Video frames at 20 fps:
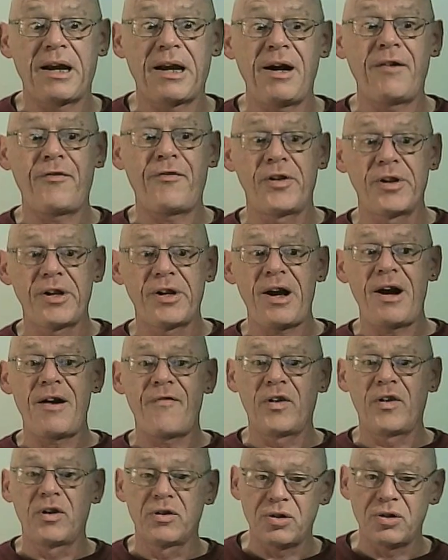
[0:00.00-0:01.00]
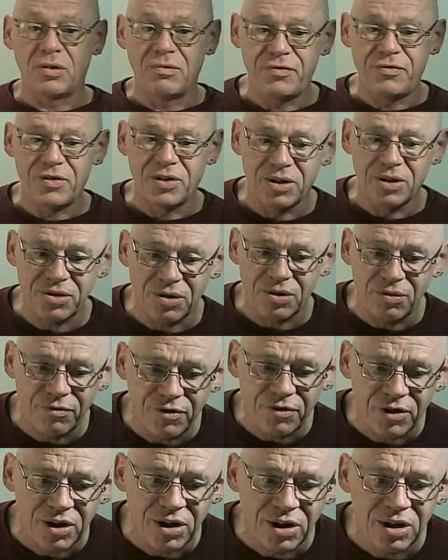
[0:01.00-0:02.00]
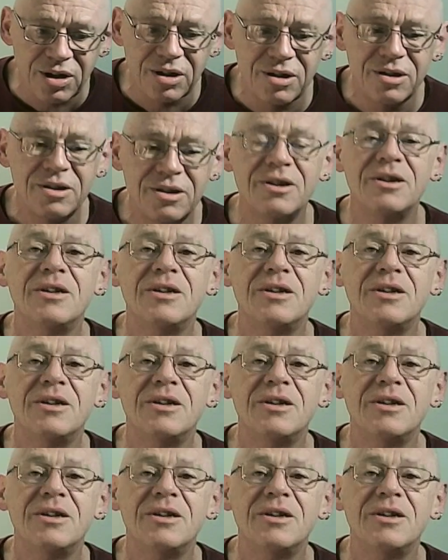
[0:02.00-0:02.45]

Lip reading: careful, careful, don't fall, don't fall.